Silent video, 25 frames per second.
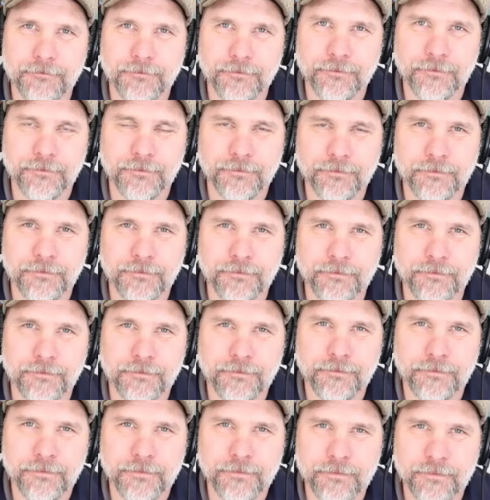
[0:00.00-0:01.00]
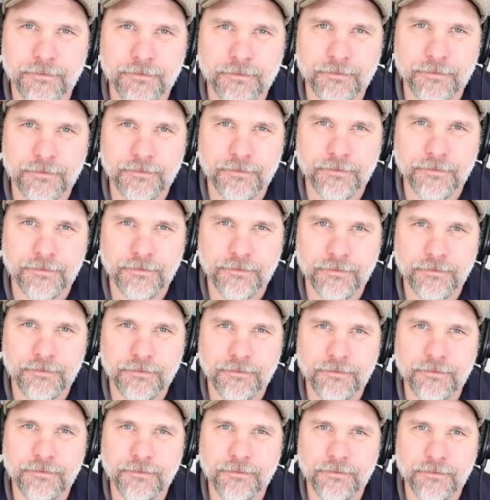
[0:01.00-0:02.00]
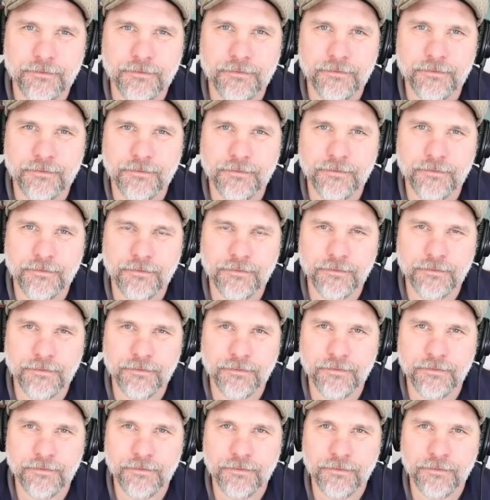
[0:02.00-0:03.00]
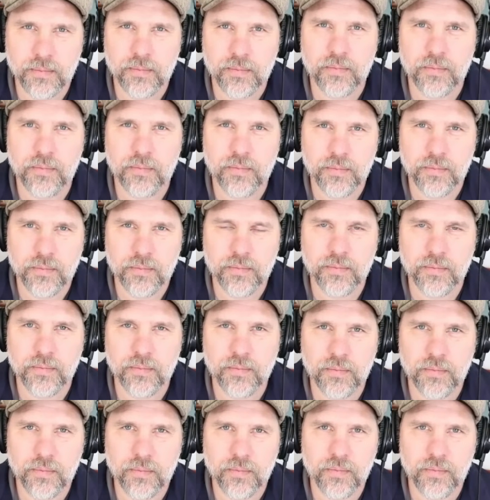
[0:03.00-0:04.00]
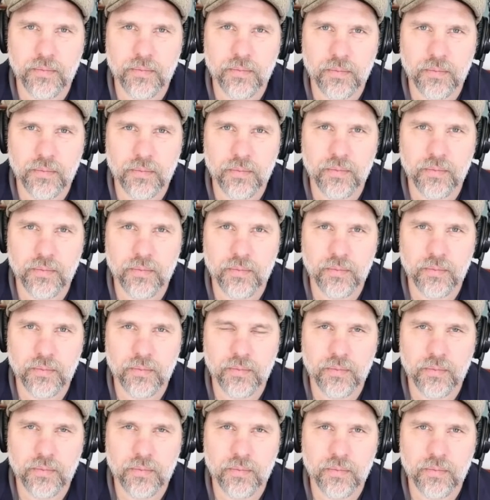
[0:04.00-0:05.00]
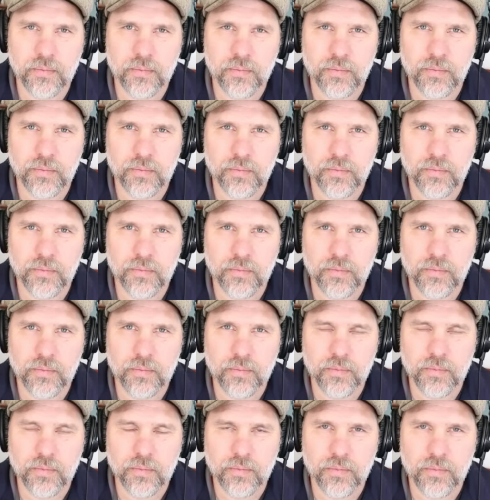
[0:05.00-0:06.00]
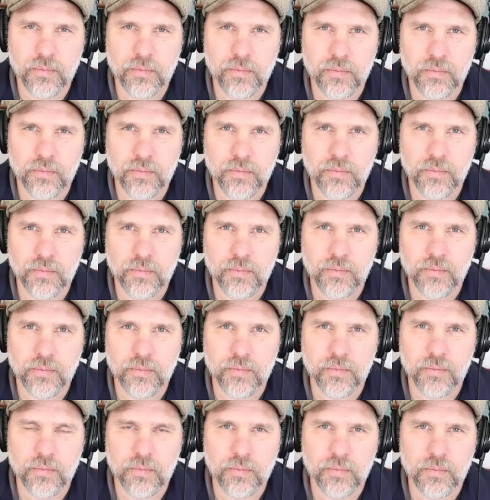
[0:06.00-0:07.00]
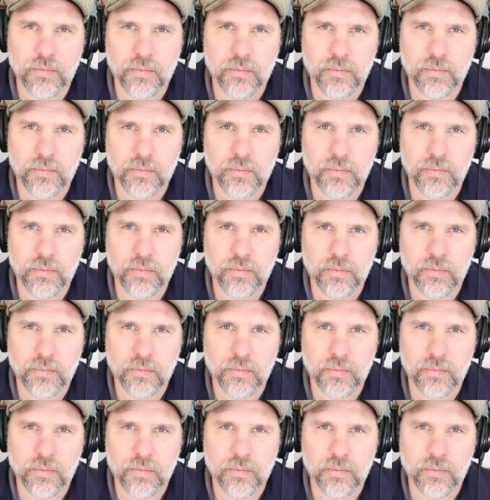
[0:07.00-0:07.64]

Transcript: This person isn't speaking.